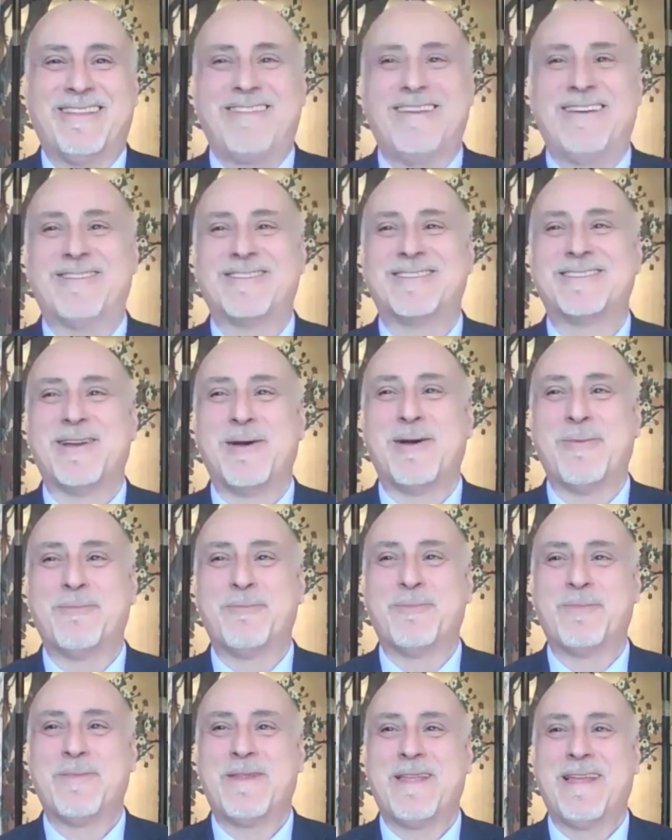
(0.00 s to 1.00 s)
there's
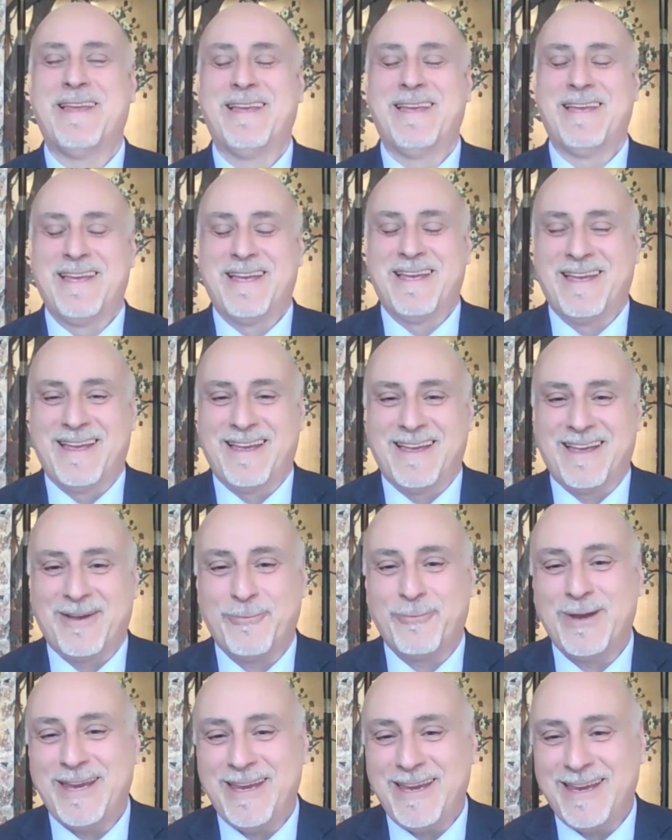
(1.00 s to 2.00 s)

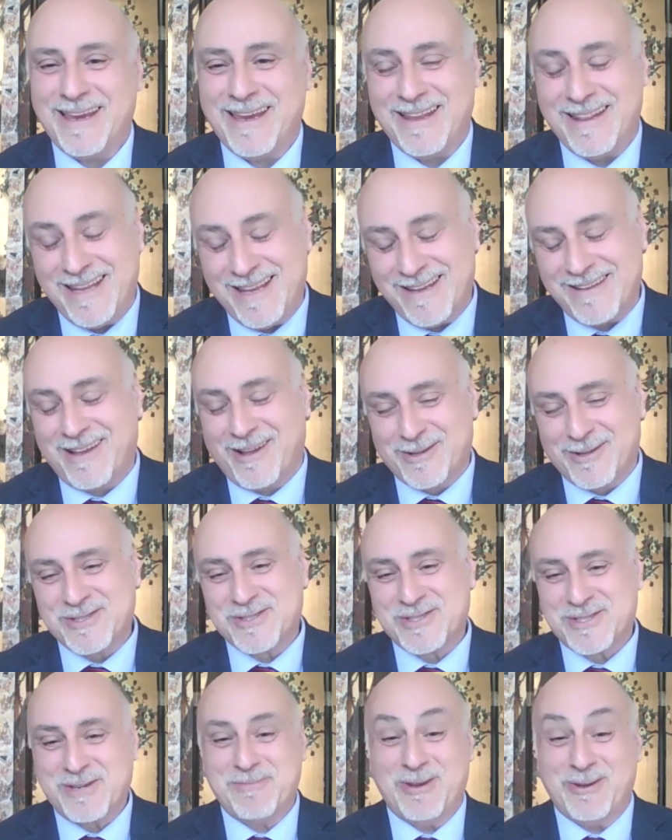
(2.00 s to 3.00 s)
we in the
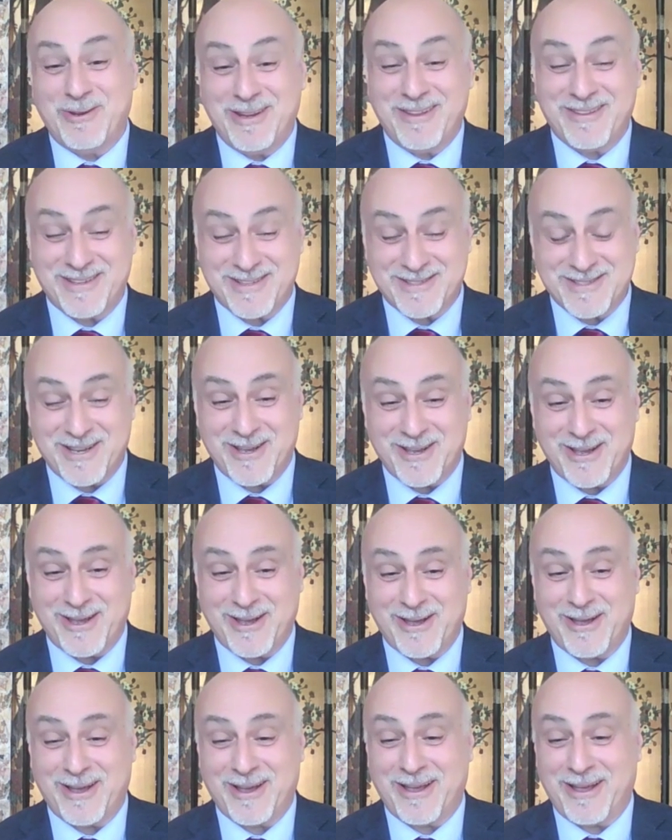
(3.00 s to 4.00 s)
intelligence community, there's
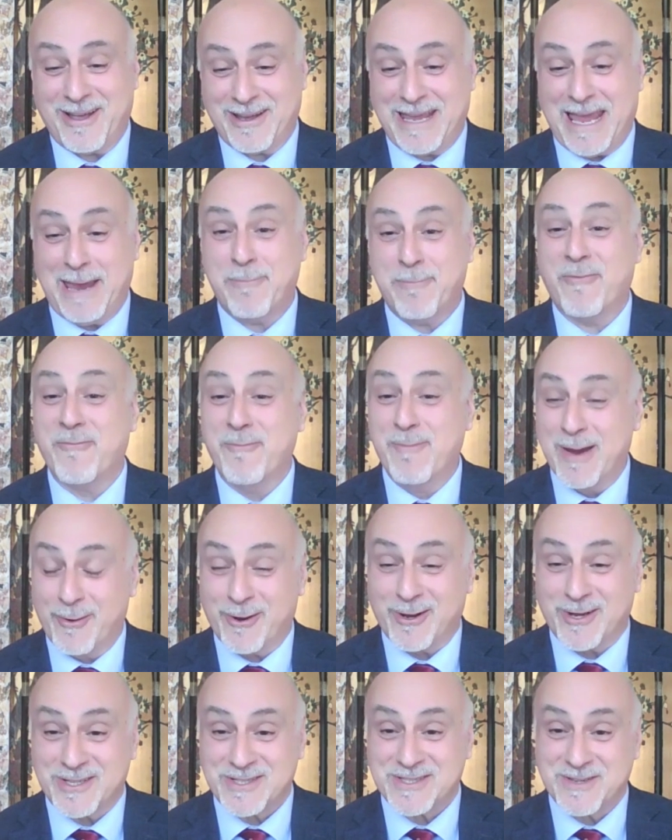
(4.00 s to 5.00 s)
a game of
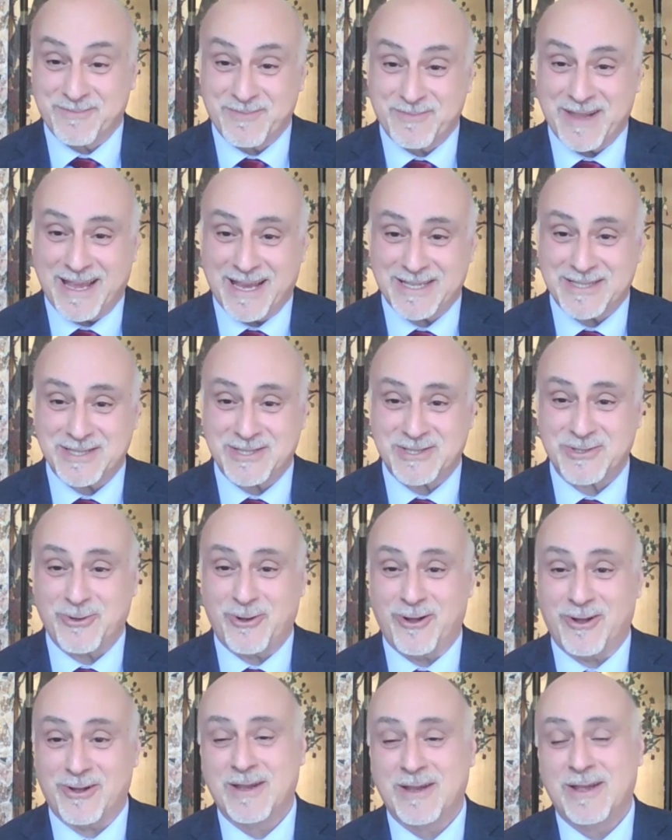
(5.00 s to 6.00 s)
mirrors, as it's
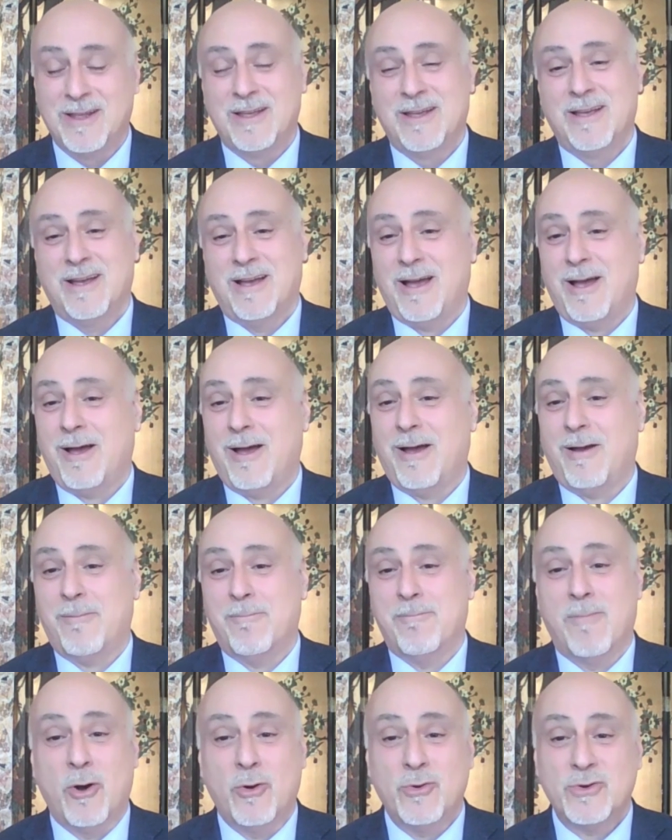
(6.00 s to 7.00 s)
called.
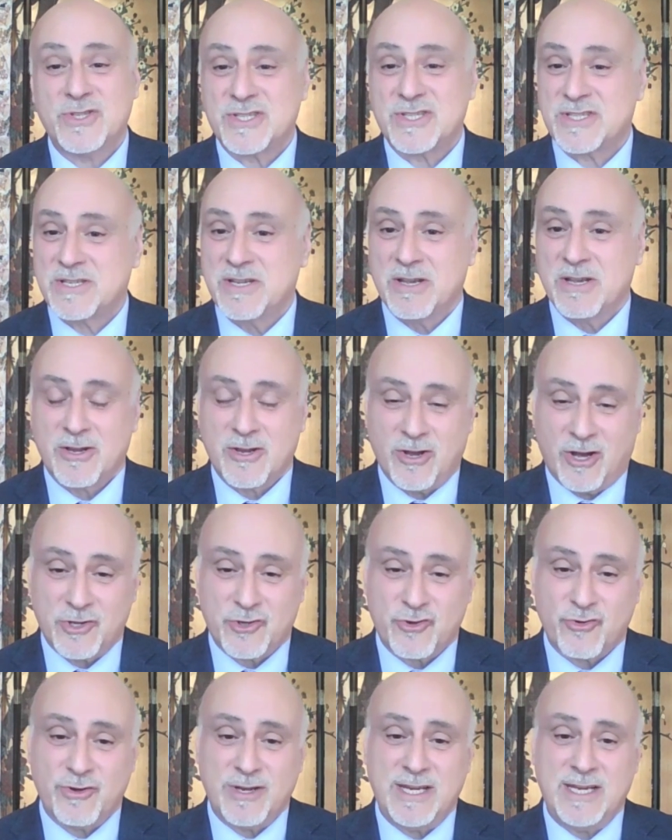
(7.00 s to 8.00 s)
Most
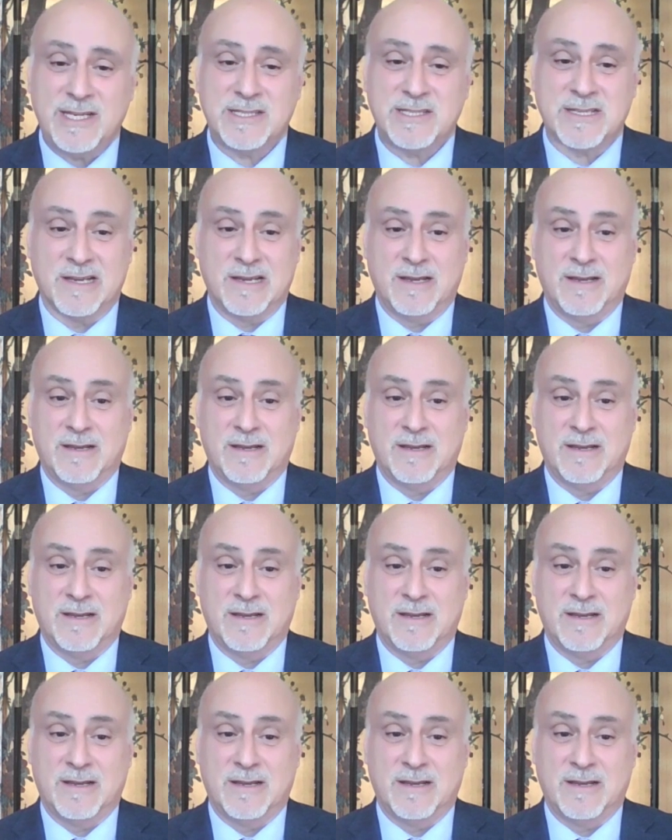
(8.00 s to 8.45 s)
countries,